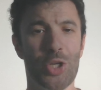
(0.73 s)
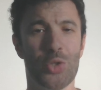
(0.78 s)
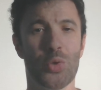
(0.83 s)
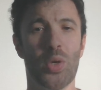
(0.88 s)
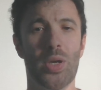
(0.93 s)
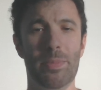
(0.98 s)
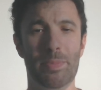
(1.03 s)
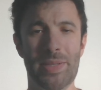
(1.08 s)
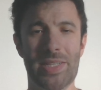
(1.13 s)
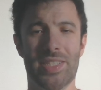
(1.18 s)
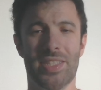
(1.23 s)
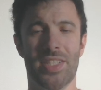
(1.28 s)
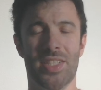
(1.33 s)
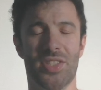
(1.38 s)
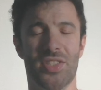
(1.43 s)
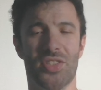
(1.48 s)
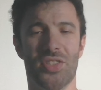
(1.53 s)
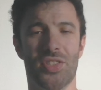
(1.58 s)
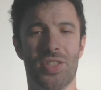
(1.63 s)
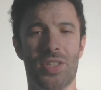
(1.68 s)
Detroit
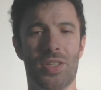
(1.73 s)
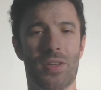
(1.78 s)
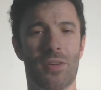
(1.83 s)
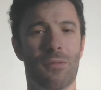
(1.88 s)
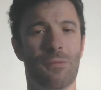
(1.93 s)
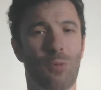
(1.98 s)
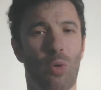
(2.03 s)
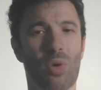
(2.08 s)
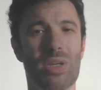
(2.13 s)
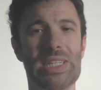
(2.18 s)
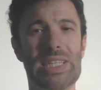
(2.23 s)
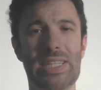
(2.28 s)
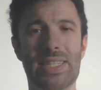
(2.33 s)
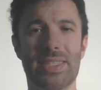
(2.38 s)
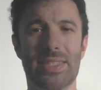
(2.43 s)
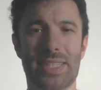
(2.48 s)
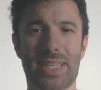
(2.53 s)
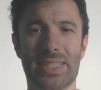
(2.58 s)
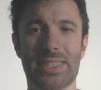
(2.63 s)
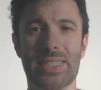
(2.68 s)
Pistons, 14
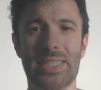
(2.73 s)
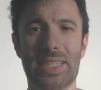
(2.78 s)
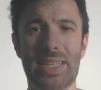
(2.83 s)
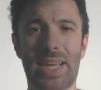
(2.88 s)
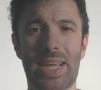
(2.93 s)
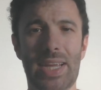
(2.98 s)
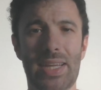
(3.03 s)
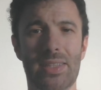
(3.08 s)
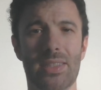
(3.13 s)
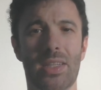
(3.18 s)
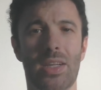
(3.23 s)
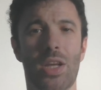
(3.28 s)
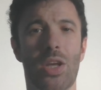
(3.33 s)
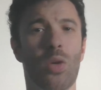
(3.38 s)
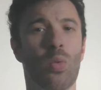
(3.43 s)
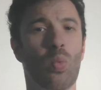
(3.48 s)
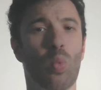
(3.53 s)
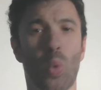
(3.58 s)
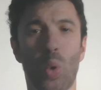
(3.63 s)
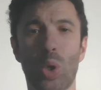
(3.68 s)
and 16-8,
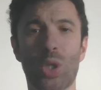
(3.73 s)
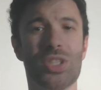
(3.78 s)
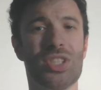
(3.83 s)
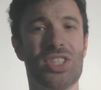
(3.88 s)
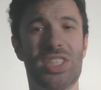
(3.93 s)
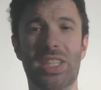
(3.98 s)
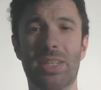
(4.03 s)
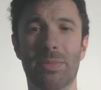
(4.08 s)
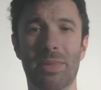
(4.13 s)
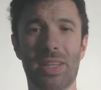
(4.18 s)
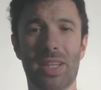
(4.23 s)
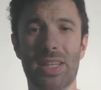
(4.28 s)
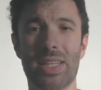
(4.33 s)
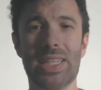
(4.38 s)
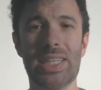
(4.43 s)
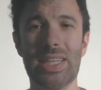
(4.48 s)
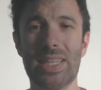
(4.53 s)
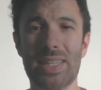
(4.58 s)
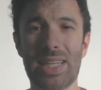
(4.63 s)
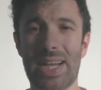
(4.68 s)
worst team in the
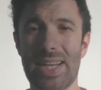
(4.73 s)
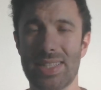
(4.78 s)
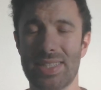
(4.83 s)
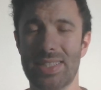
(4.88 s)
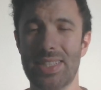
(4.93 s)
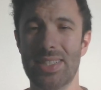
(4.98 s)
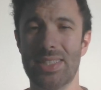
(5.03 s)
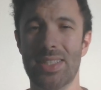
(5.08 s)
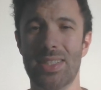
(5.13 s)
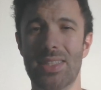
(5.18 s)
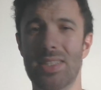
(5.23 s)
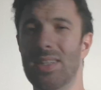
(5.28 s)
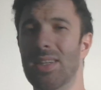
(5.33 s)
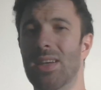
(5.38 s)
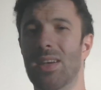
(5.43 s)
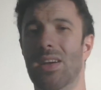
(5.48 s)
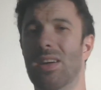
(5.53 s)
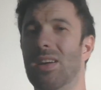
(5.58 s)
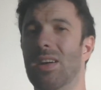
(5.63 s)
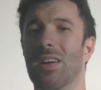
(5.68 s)
league last season.
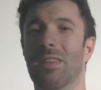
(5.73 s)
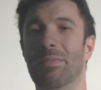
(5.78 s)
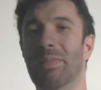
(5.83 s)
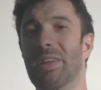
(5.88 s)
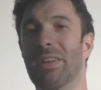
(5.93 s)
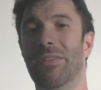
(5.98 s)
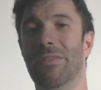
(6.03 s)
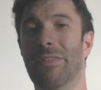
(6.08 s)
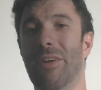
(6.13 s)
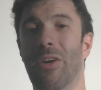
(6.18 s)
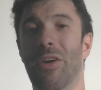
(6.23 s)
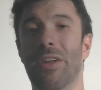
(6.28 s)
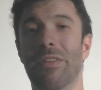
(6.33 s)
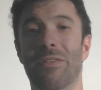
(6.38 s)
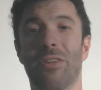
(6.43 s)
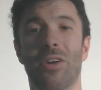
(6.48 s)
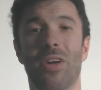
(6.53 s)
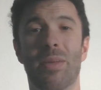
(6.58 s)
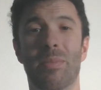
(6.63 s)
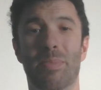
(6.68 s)
Been a very,
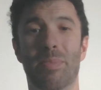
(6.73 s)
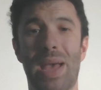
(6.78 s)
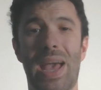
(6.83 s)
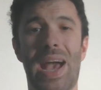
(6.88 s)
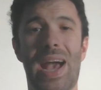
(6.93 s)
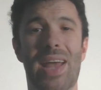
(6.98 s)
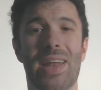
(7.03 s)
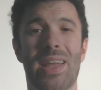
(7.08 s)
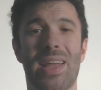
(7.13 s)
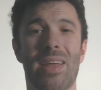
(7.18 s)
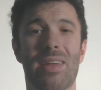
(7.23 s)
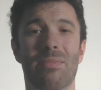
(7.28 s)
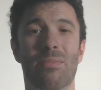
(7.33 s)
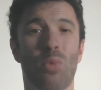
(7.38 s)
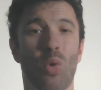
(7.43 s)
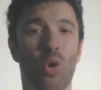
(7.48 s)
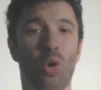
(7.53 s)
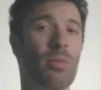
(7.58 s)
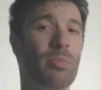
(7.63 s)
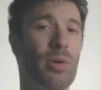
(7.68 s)
very bad and
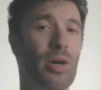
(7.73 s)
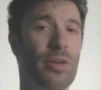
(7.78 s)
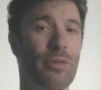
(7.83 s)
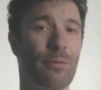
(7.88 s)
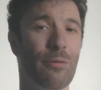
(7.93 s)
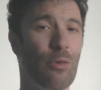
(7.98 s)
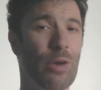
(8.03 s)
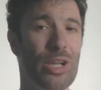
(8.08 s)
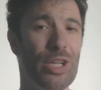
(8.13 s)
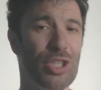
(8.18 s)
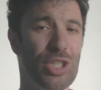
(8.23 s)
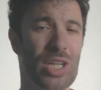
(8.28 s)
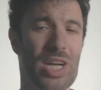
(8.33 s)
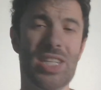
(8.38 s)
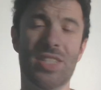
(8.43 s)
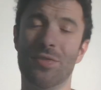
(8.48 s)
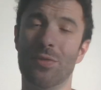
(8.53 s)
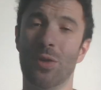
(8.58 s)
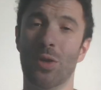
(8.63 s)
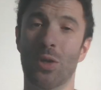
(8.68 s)
moribund
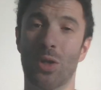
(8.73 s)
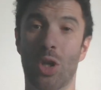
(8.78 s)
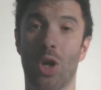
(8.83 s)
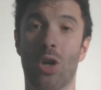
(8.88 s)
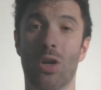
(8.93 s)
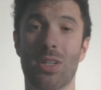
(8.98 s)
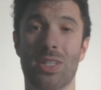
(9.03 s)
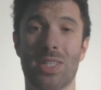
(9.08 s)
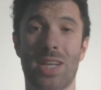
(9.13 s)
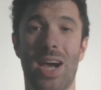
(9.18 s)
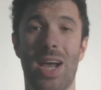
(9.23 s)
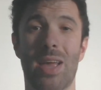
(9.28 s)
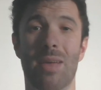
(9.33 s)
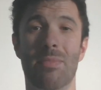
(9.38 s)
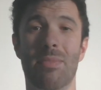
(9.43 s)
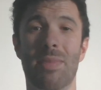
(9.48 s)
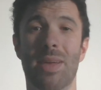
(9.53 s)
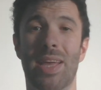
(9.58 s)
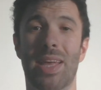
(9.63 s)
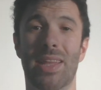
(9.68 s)
franchise for a long
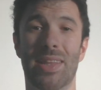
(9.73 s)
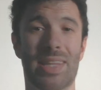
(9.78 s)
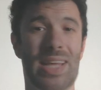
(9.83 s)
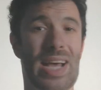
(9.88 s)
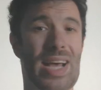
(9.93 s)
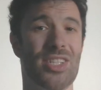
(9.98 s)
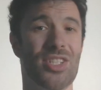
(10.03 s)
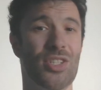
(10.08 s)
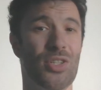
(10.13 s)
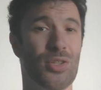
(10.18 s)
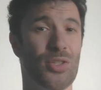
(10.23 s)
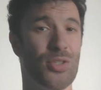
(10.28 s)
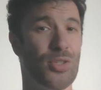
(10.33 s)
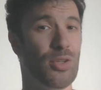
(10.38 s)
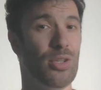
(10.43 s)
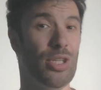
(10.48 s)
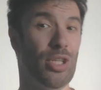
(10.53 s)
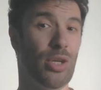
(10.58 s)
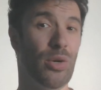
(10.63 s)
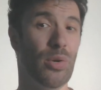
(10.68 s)
time, and last year
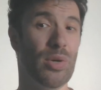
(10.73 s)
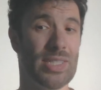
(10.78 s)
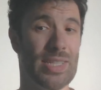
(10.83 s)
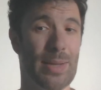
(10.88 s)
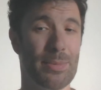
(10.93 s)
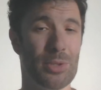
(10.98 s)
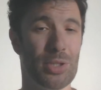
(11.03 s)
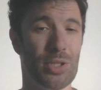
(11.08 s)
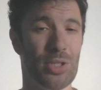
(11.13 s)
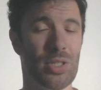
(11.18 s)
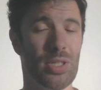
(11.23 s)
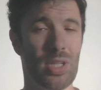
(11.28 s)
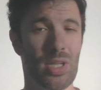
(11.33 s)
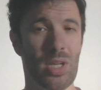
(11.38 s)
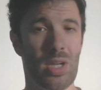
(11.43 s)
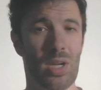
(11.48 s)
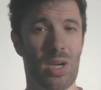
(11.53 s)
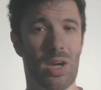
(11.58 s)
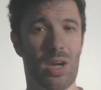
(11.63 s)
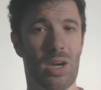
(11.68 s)
certainly no exception.
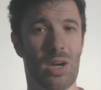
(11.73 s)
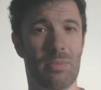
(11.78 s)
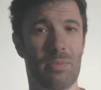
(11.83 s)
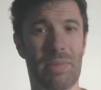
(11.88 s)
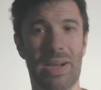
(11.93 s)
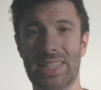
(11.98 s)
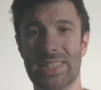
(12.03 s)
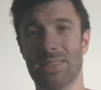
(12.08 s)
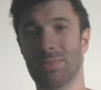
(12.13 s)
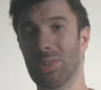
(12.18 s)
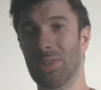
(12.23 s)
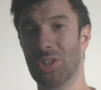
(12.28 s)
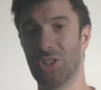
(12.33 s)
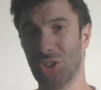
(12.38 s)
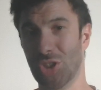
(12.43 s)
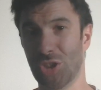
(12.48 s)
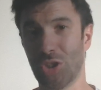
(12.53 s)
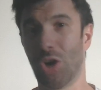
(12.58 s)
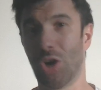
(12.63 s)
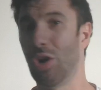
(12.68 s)
I guess I'm going
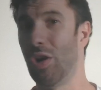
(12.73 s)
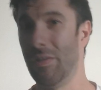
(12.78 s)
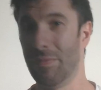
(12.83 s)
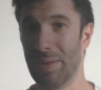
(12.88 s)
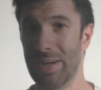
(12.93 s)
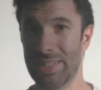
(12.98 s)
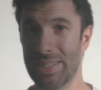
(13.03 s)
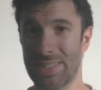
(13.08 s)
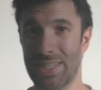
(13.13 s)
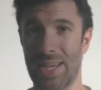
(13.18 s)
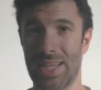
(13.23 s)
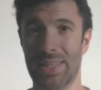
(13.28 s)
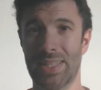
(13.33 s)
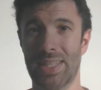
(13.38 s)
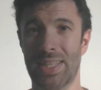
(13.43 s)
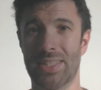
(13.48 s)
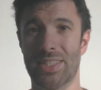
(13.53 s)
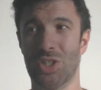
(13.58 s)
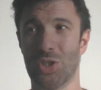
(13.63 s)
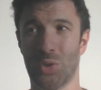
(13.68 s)
to start off by
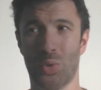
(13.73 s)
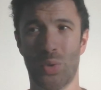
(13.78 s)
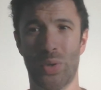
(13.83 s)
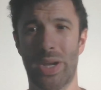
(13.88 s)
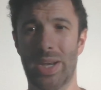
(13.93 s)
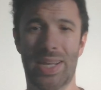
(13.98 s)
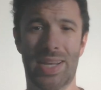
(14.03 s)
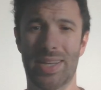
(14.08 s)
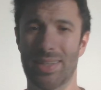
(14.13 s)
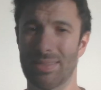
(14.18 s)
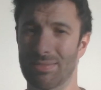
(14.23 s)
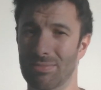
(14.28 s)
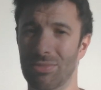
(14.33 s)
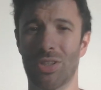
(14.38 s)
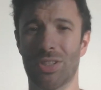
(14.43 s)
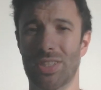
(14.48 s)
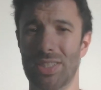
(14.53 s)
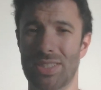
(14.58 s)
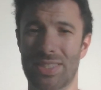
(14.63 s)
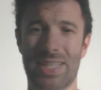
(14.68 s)
saying that Detroit, I
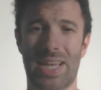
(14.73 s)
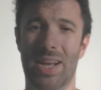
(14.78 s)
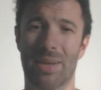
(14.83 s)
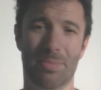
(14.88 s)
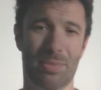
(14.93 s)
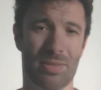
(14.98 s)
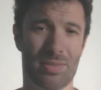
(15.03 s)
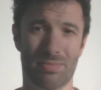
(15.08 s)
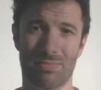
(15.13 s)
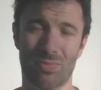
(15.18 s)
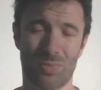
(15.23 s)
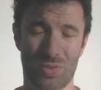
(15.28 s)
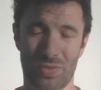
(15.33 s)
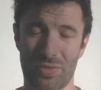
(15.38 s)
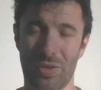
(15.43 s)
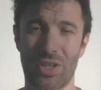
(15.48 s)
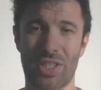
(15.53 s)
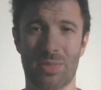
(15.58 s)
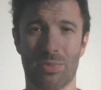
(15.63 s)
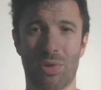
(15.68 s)
looked the stat up and
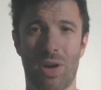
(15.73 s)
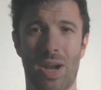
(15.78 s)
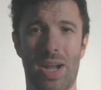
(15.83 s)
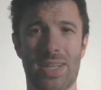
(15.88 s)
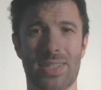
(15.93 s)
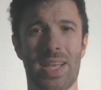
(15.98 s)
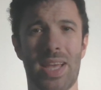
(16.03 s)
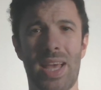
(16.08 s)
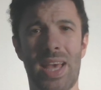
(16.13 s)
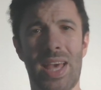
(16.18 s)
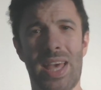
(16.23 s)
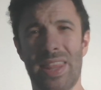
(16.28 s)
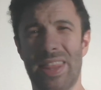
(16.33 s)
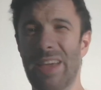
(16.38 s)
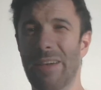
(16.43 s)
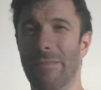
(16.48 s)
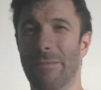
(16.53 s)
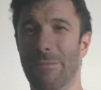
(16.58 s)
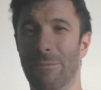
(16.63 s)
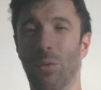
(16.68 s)
was very surprised.
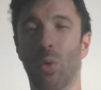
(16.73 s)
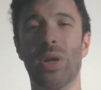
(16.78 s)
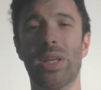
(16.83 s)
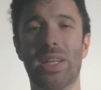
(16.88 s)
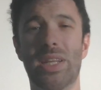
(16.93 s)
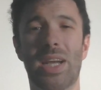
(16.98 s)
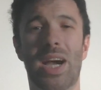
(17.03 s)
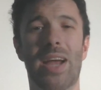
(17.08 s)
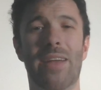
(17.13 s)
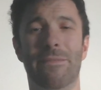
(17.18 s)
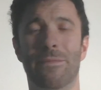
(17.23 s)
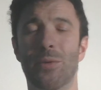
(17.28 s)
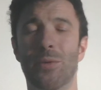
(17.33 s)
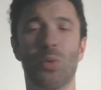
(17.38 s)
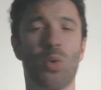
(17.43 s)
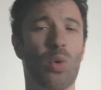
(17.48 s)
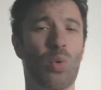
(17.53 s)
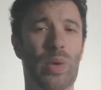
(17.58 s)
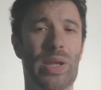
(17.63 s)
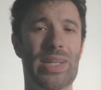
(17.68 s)
They have 49
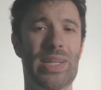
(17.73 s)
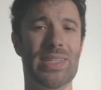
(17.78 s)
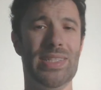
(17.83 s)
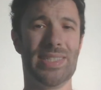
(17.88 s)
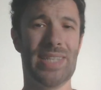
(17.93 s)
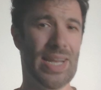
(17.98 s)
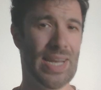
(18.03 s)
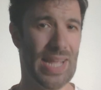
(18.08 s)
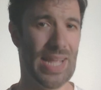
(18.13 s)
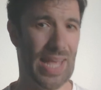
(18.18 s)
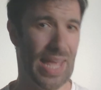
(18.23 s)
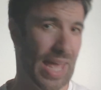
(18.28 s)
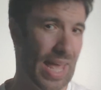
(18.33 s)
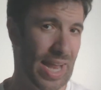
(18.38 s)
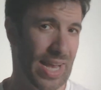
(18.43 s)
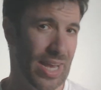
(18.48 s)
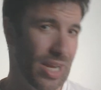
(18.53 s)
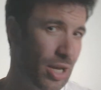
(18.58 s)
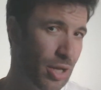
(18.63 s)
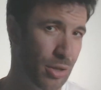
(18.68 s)
fewer wins than
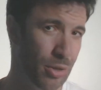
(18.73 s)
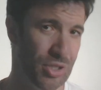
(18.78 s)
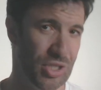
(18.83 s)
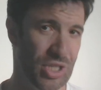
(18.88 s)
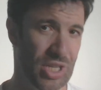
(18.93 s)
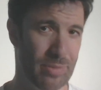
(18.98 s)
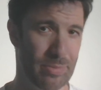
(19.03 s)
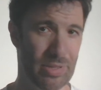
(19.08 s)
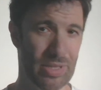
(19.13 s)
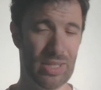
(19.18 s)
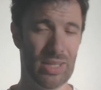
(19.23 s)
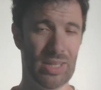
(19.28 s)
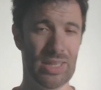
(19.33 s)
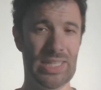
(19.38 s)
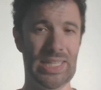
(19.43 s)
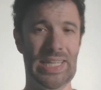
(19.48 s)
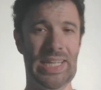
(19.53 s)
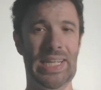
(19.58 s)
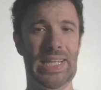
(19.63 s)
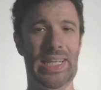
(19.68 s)
any other team in the
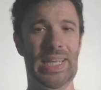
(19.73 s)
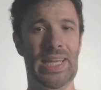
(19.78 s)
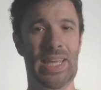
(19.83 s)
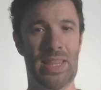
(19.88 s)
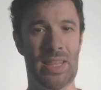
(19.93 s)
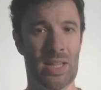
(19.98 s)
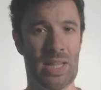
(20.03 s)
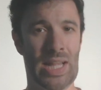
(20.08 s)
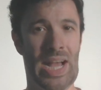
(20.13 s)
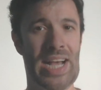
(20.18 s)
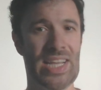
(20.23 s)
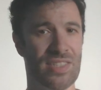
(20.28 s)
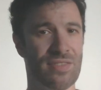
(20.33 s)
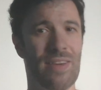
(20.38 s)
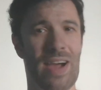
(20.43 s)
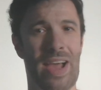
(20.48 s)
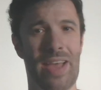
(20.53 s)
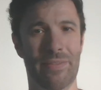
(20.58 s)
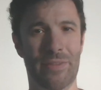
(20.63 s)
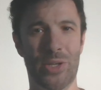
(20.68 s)
league in the
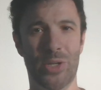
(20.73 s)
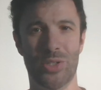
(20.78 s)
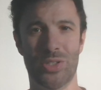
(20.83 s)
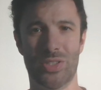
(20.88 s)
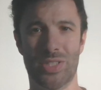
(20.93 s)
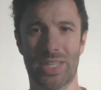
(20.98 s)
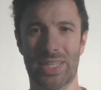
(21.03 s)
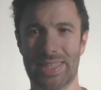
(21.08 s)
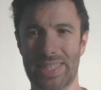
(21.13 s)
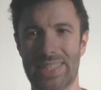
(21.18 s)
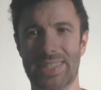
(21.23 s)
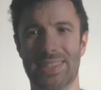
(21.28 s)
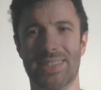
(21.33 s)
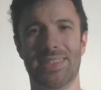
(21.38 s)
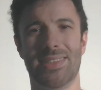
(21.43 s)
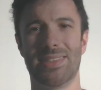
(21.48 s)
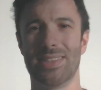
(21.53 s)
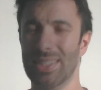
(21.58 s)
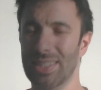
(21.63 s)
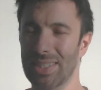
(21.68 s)
last 5 years. Like,
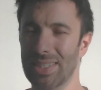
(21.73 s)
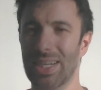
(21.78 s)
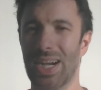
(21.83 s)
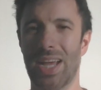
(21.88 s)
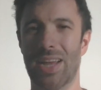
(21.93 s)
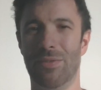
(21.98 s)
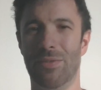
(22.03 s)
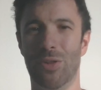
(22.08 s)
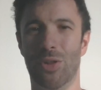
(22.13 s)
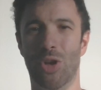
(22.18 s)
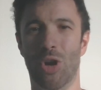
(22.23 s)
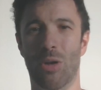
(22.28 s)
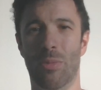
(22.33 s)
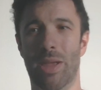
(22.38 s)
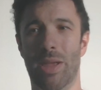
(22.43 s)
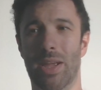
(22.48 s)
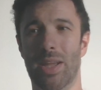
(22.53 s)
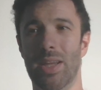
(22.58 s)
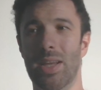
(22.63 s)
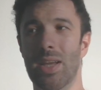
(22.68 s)
that's kind of
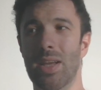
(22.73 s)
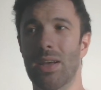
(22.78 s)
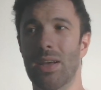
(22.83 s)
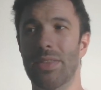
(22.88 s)
alarming.